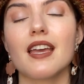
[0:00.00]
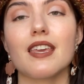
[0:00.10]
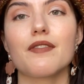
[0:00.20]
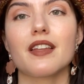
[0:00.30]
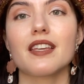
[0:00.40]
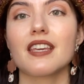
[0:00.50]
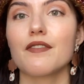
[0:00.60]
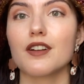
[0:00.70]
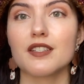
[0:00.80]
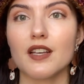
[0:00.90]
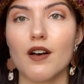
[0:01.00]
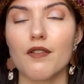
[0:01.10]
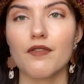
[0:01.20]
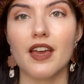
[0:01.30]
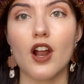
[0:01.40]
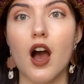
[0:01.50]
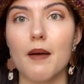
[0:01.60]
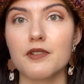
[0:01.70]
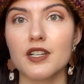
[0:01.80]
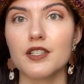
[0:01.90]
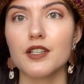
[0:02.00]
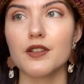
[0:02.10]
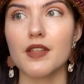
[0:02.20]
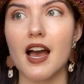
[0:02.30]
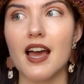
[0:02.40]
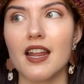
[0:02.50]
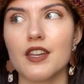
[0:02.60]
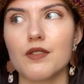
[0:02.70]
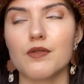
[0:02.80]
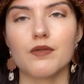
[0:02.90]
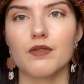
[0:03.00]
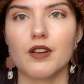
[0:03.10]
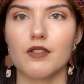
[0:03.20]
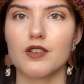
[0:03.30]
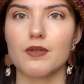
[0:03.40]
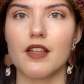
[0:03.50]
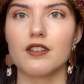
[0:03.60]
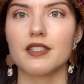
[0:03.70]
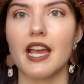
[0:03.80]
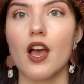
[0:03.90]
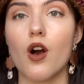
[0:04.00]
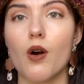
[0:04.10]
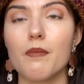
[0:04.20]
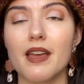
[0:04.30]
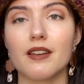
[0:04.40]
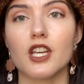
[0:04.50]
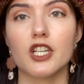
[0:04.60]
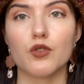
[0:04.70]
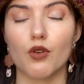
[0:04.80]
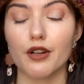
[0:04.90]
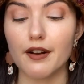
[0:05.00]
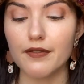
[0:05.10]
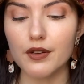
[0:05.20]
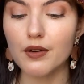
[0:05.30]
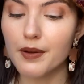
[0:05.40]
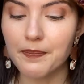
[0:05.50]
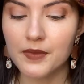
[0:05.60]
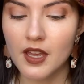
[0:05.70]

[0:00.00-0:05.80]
even give yourself an option to do that, and you'd just rather stay home and control your food.